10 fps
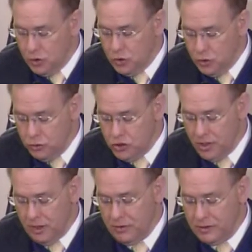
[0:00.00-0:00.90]
Do you
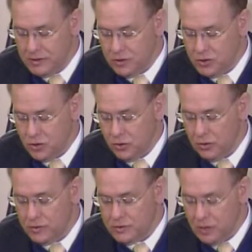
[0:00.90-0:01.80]
share these
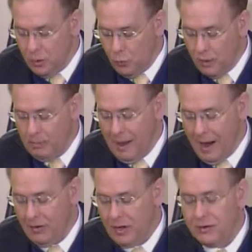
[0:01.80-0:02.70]
concerns? What
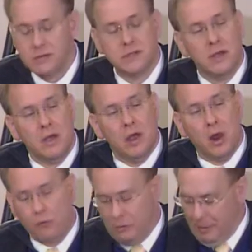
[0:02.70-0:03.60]
barriers
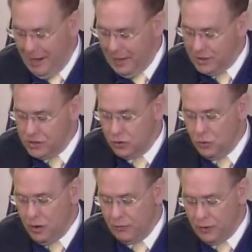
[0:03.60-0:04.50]
remain
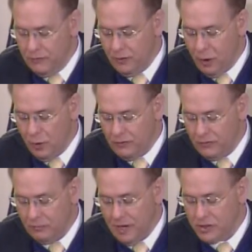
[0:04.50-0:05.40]
to free flow of
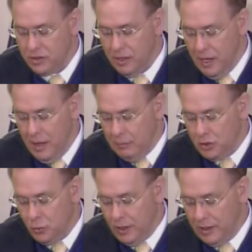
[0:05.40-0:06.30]
information
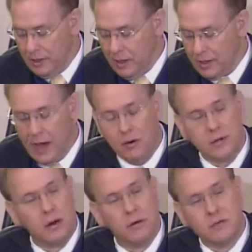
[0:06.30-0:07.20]
between
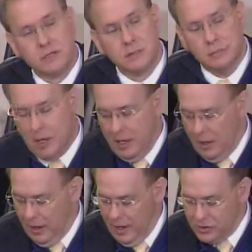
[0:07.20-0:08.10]
counterterrorism
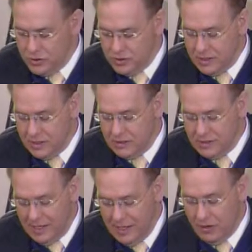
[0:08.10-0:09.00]
agencies
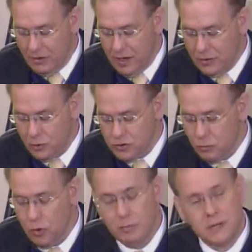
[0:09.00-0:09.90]
here and those
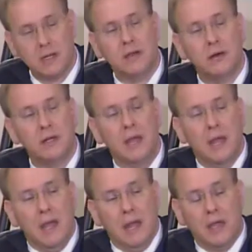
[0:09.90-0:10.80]
abroad, particularly
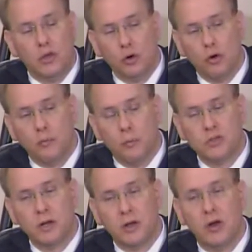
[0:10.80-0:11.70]
in Europe,
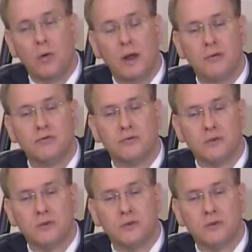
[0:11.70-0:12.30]
which I know have